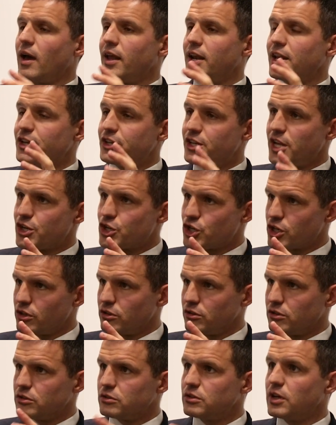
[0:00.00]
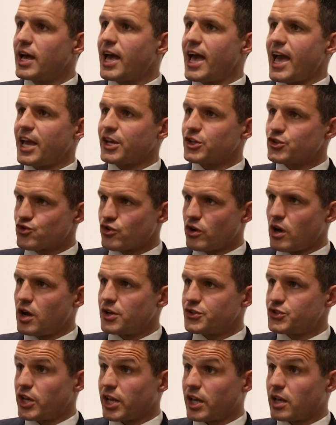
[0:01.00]
an additional extra
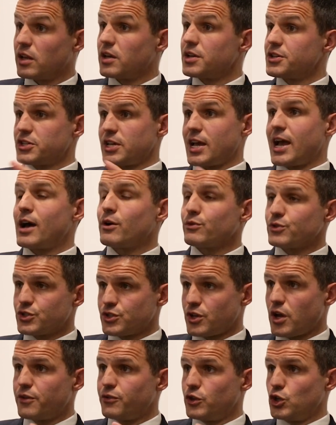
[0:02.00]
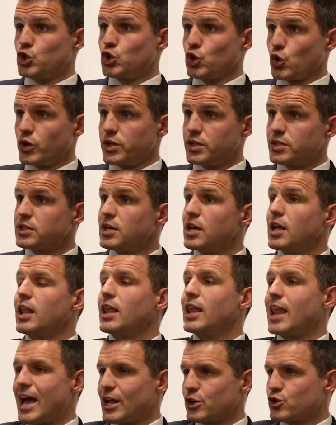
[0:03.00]
articular, so outside the joint,
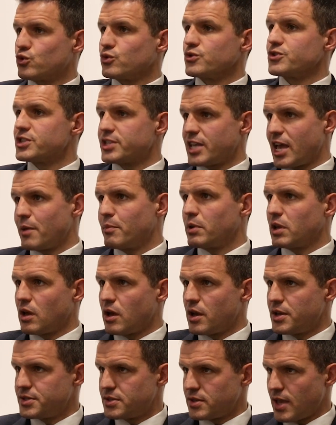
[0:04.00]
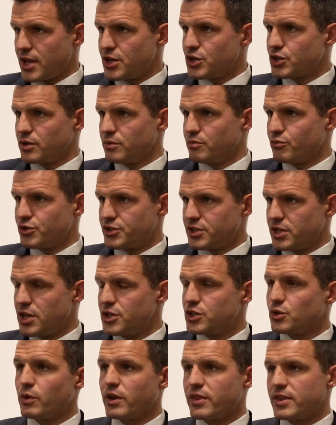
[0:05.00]
lateral stabilization
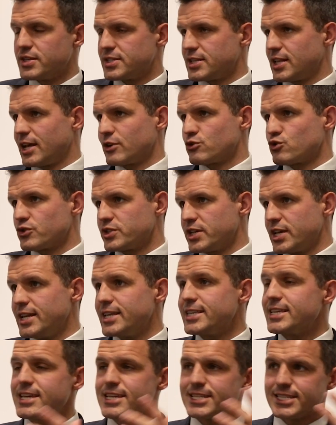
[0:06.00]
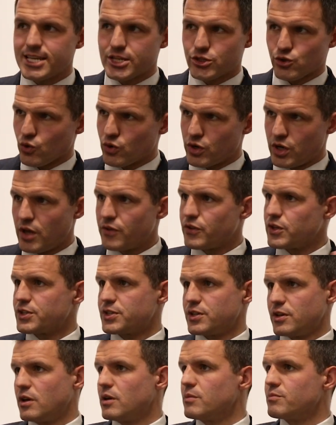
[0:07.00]
procedure, whether it's a lateral tenodesis or another
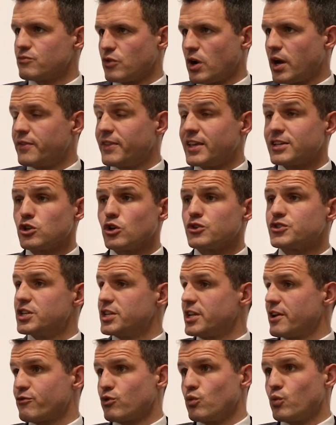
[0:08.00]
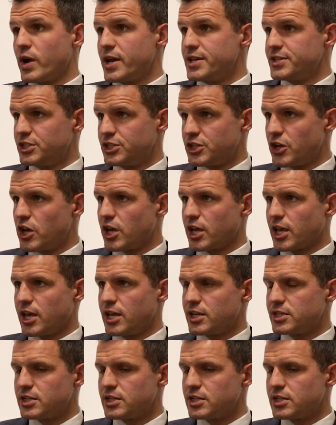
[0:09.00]
term, right? And there's lots of different ways of doing it.